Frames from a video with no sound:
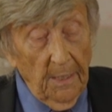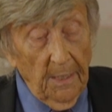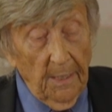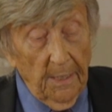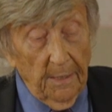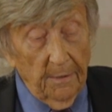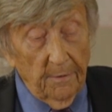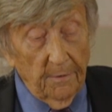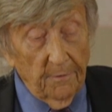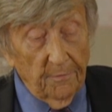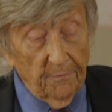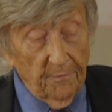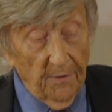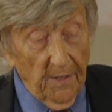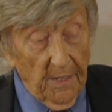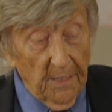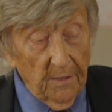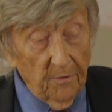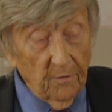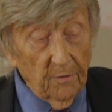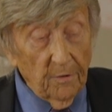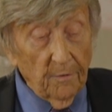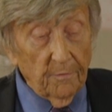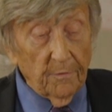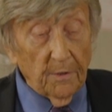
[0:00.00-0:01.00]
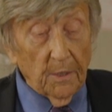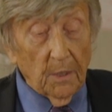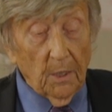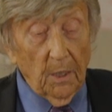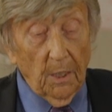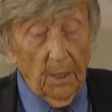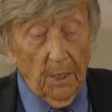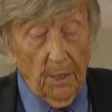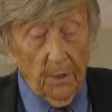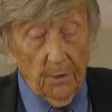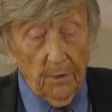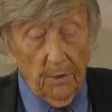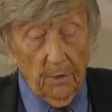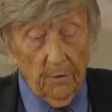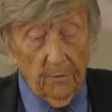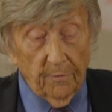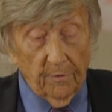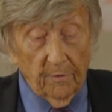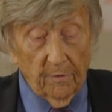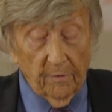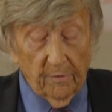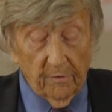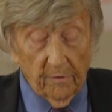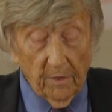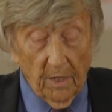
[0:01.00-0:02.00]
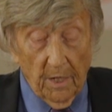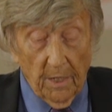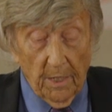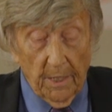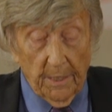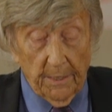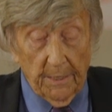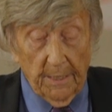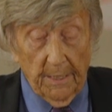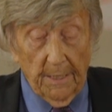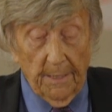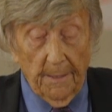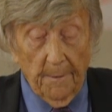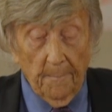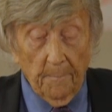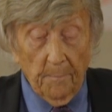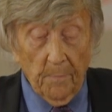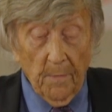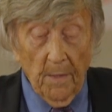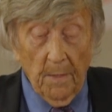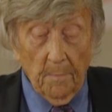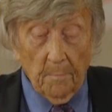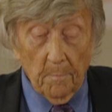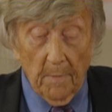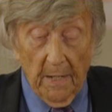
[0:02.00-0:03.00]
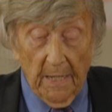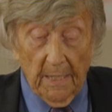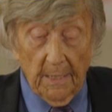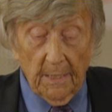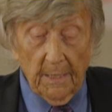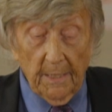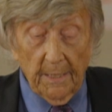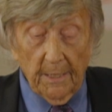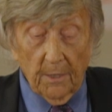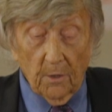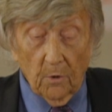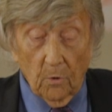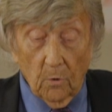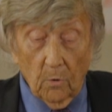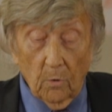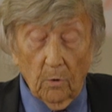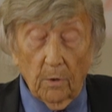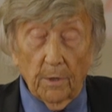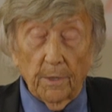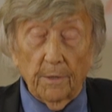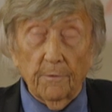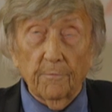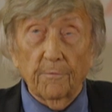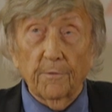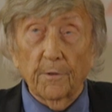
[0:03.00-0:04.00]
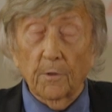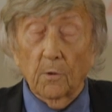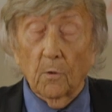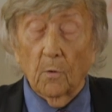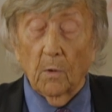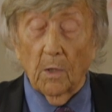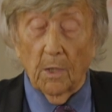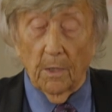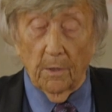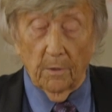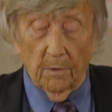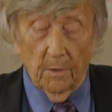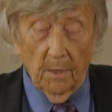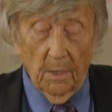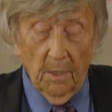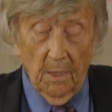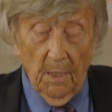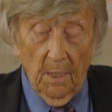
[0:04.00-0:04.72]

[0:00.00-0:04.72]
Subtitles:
in the face of a colonial society mainly calling for, quote,